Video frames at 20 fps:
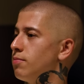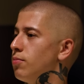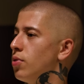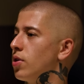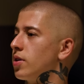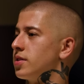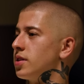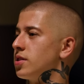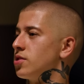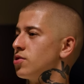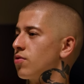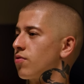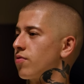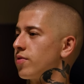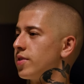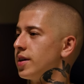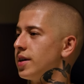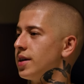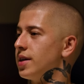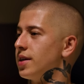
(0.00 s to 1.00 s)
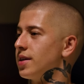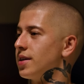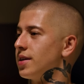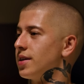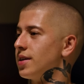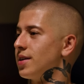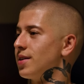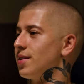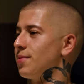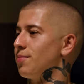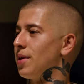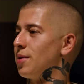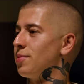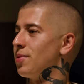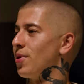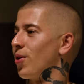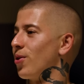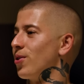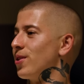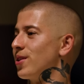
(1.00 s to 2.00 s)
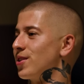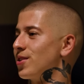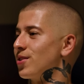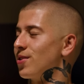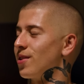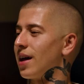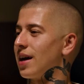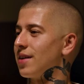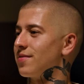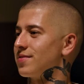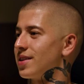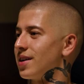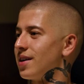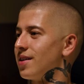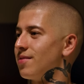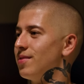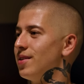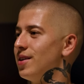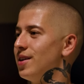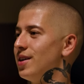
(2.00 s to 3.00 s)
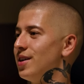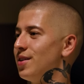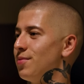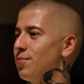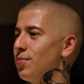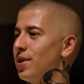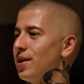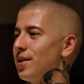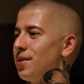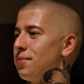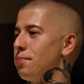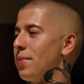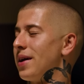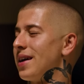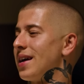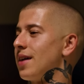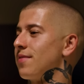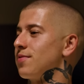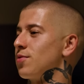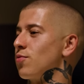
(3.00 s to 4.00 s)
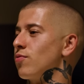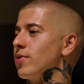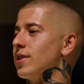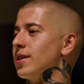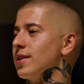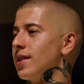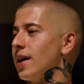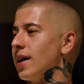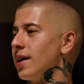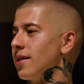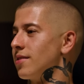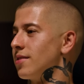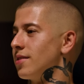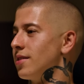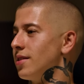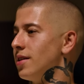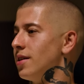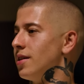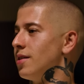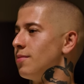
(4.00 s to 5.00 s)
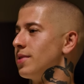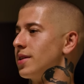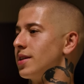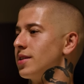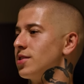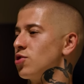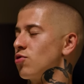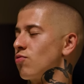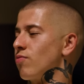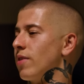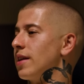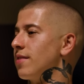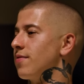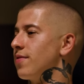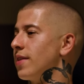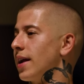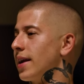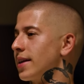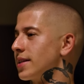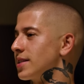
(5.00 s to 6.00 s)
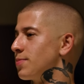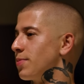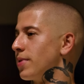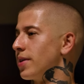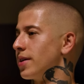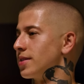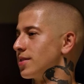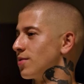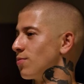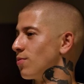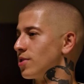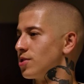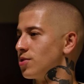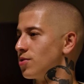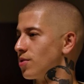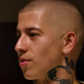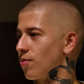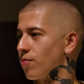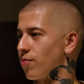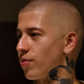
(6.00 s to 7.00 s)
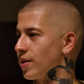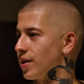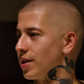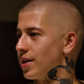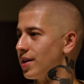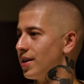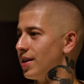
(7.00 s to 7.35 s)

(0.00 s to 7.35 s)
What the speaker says: Books that you'll read maybe early in your lifetime, but may have to read later because you're ready for that experience of what you're gonna read.